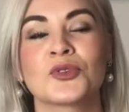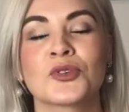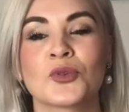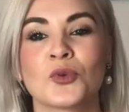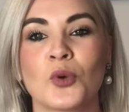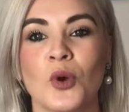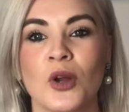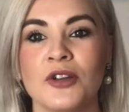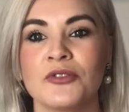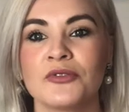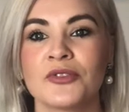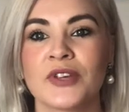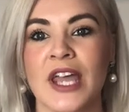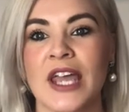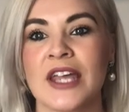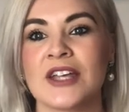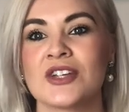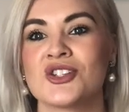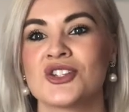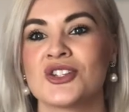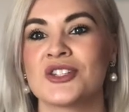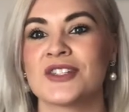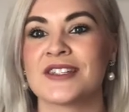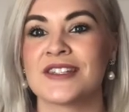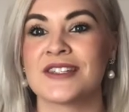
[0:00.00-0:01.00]

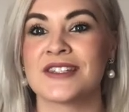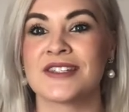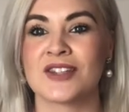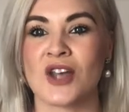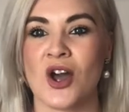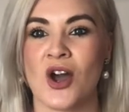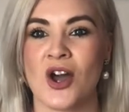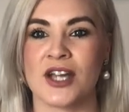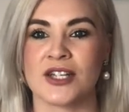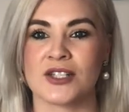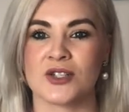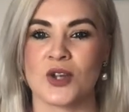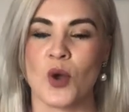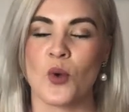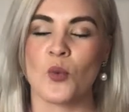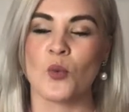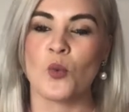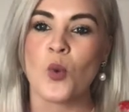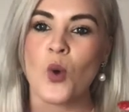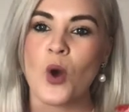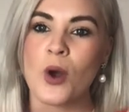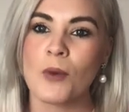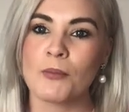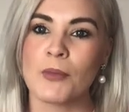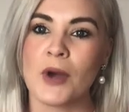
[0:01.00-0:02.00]
Qualifications aside,
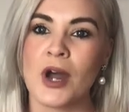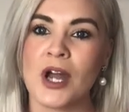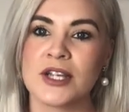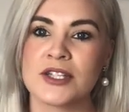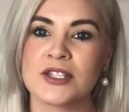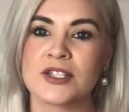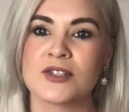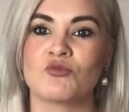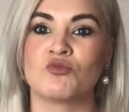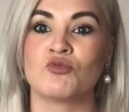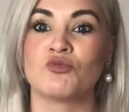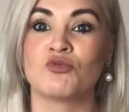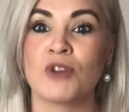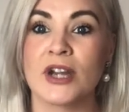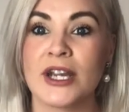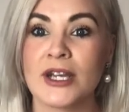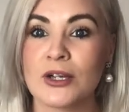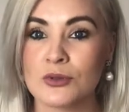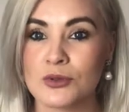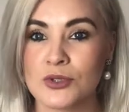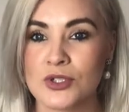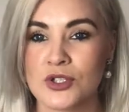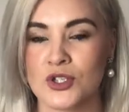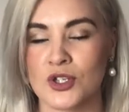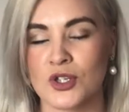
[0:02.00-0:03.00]
what my
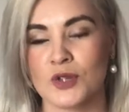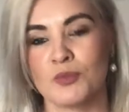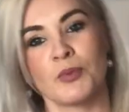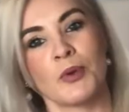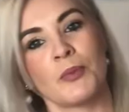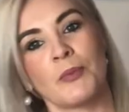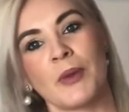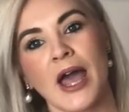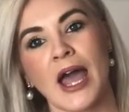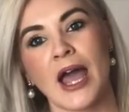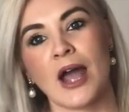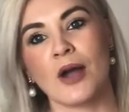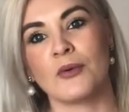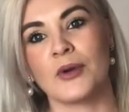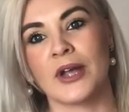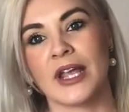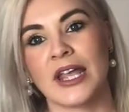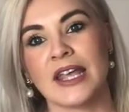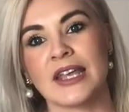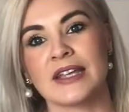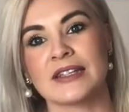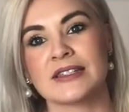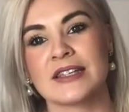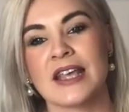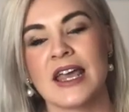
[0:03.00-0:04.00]
real superpower
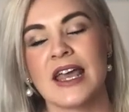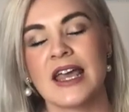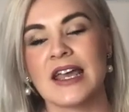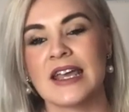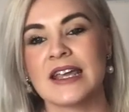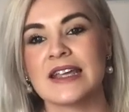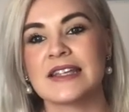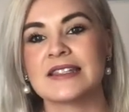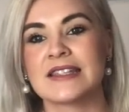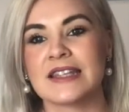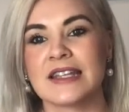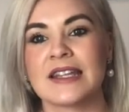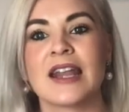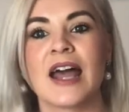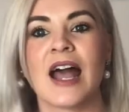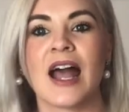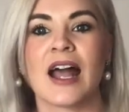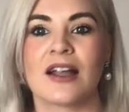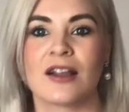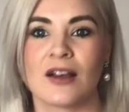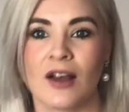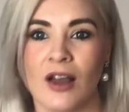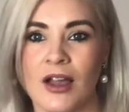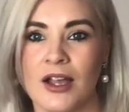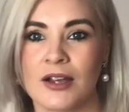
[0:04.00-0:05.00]
is in our
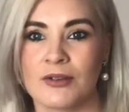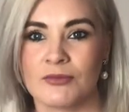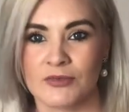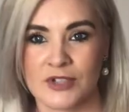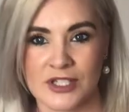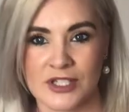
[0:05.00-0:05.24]
client